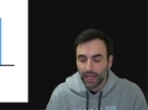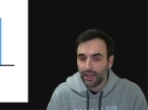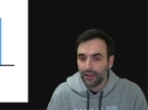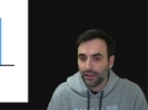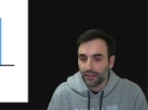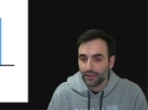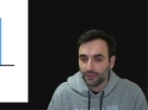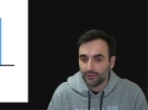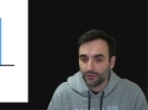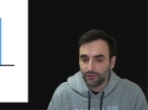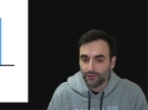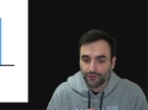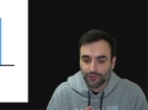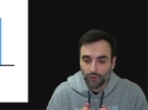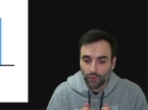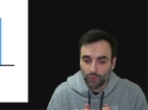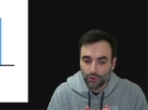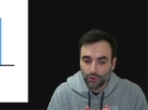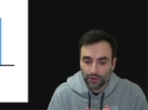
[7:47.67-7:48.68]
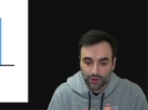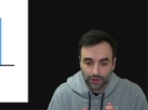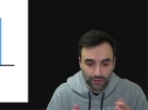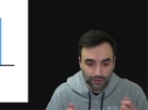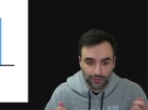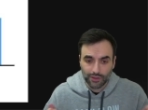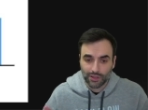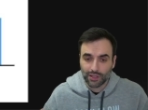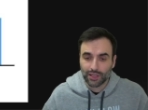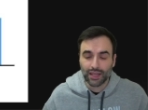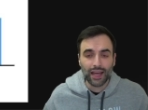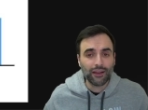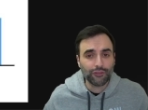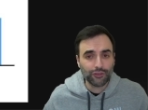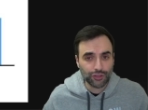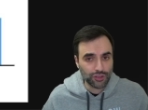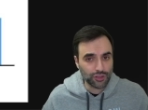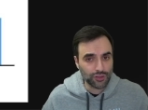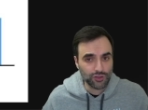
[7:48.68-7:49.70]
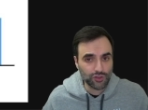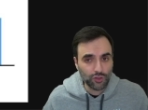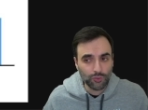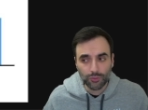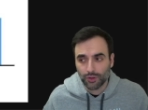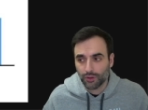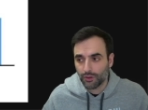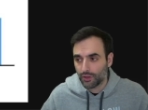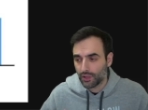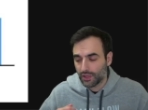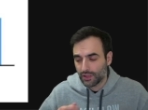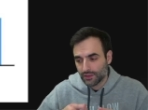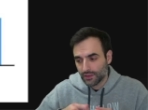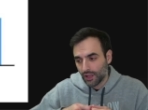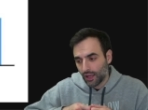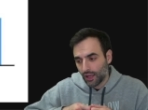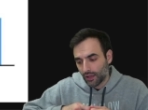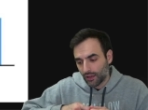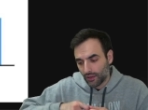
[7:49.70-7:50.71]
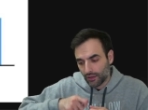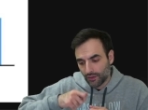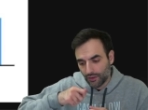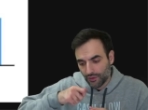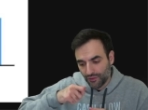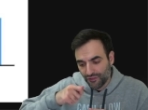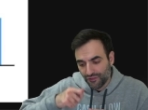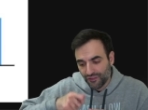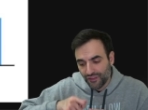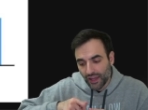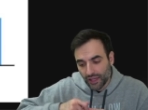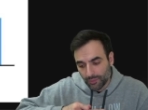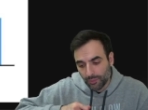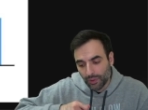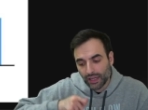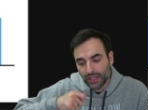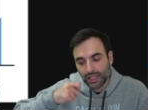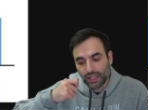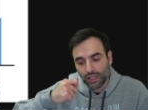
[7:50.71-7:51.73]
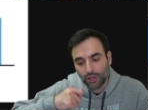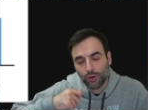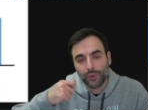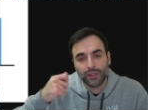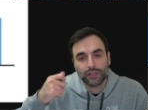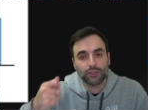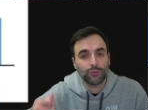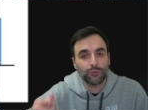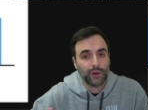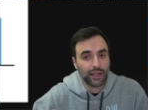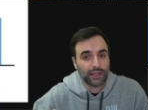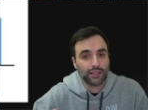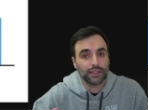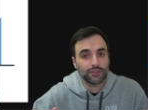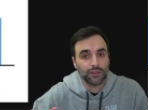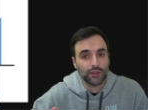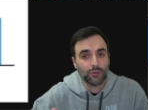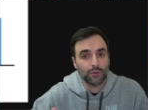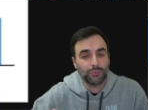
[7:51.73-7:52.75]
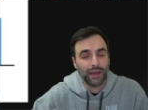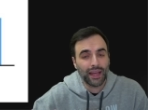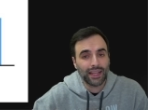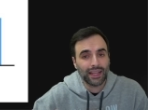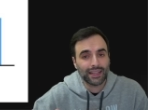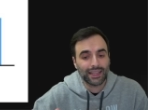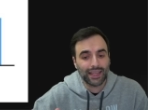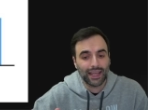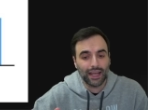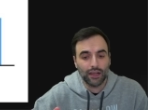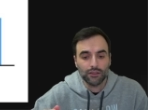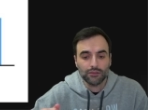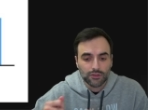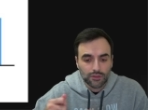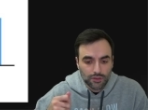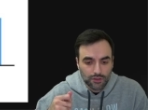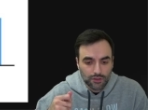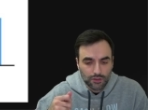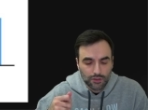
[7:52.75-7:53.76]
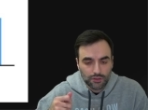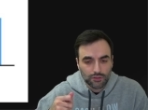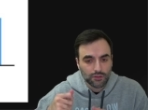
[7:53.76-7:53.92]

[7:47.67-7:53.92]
And for the average consumer, it's not Fed money going directly into their bank account.